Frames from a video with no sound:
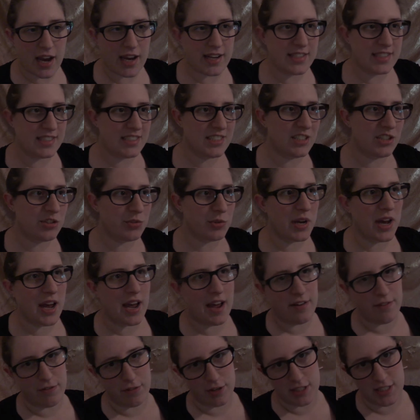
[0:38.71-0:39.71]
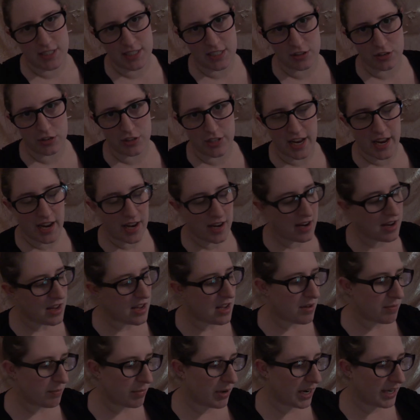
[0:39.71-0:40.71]
I didn't do it every single day,
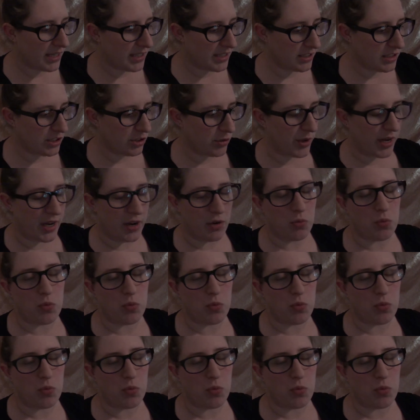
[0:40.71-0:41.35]
but I did do it.